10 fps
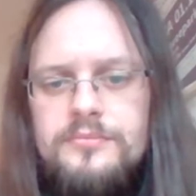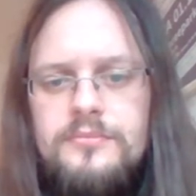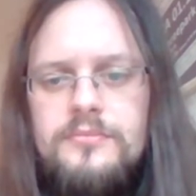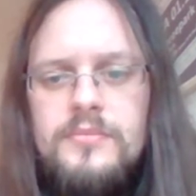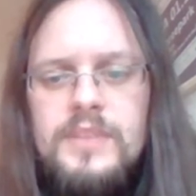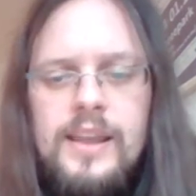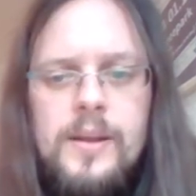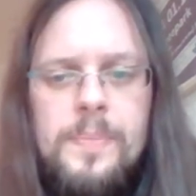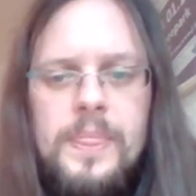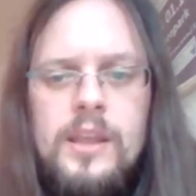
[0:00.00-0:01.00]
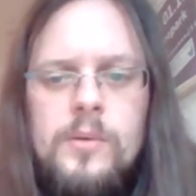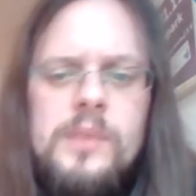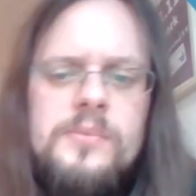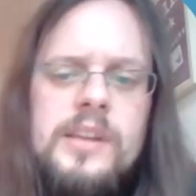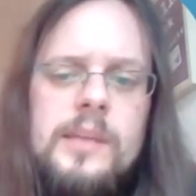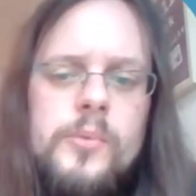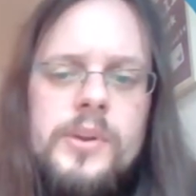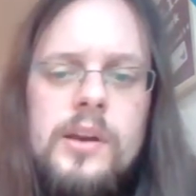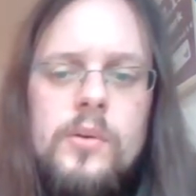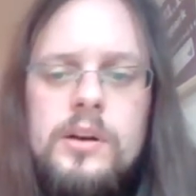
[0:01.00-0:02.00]
yeah, we even can bring
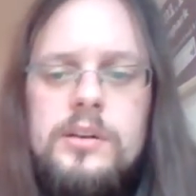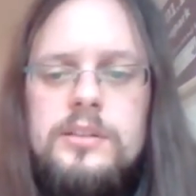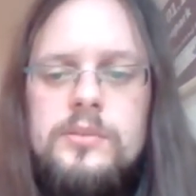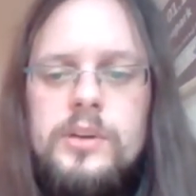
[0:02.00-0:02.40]
our rook